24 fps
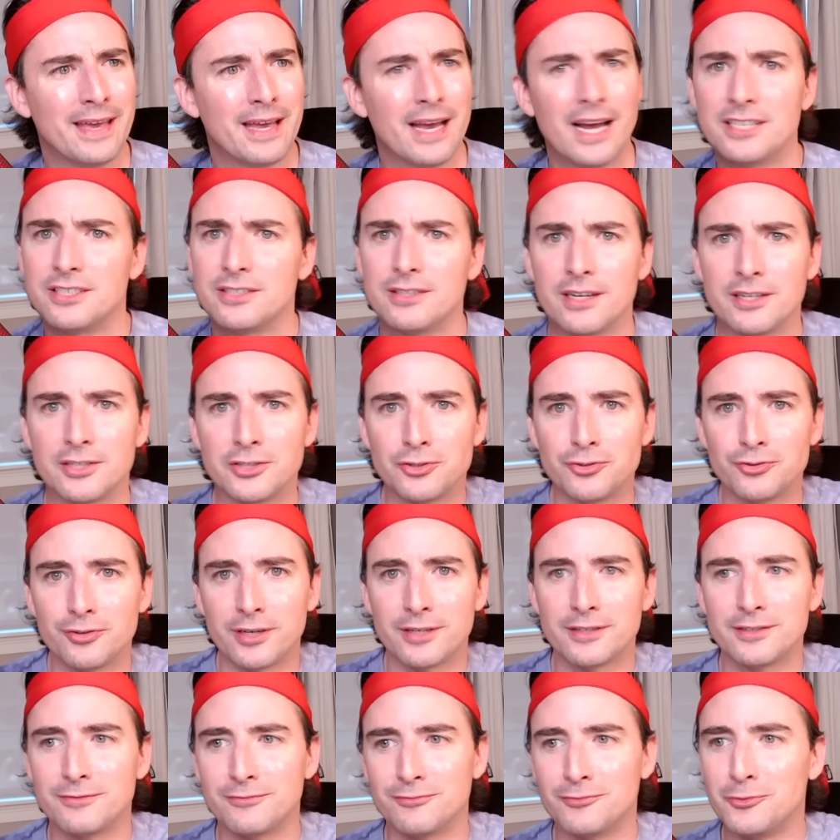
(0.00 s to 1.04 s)
That's not a
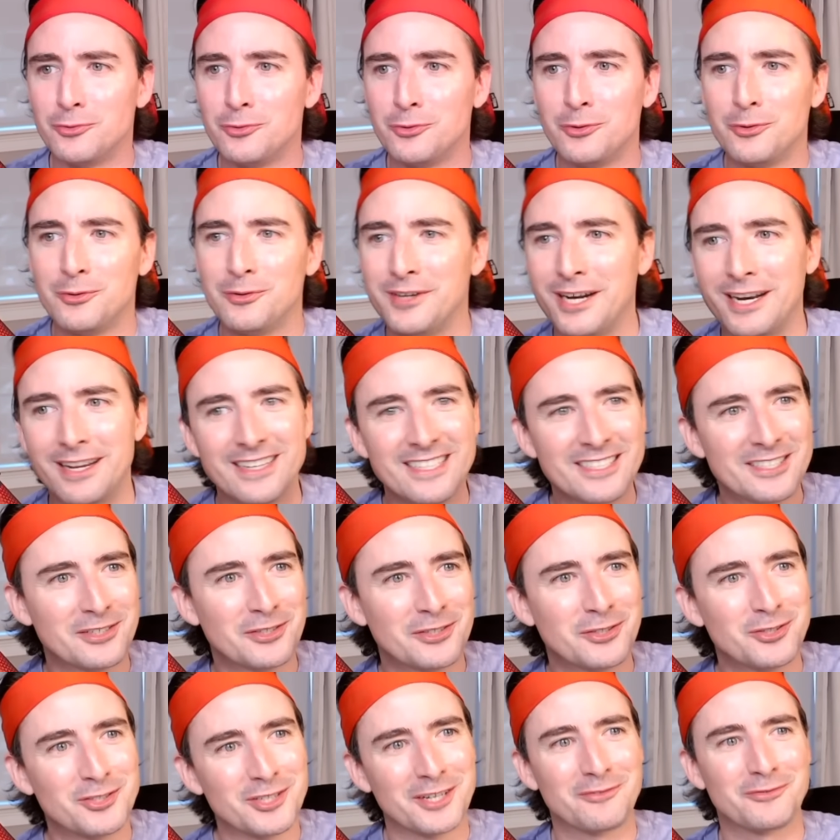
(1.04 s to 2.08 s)
strict rule. None of these are
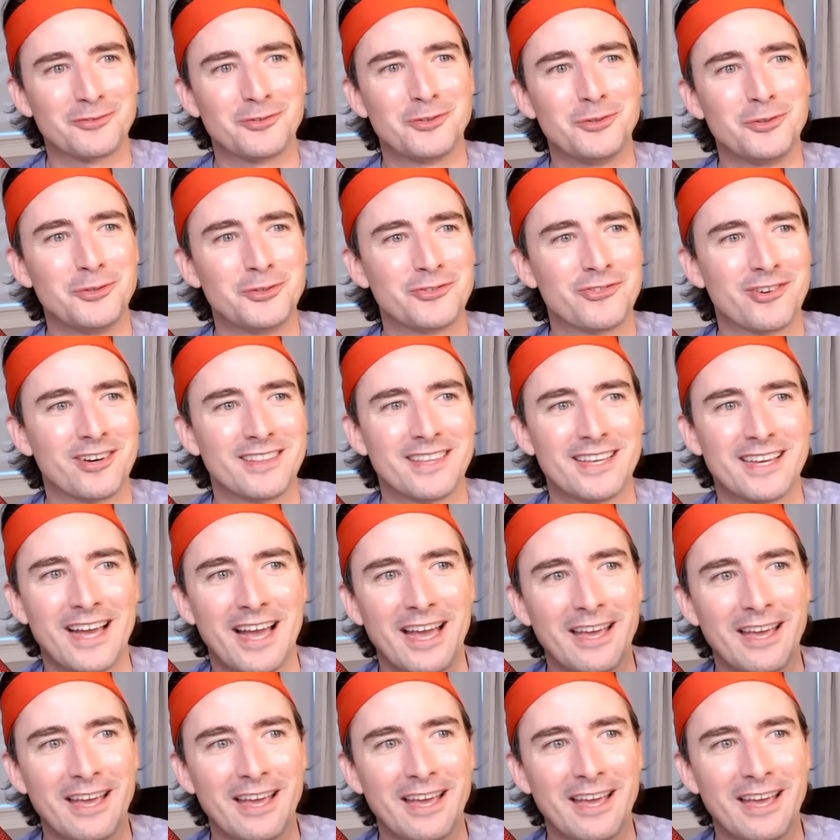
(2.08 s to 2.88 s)
strict rules or anything.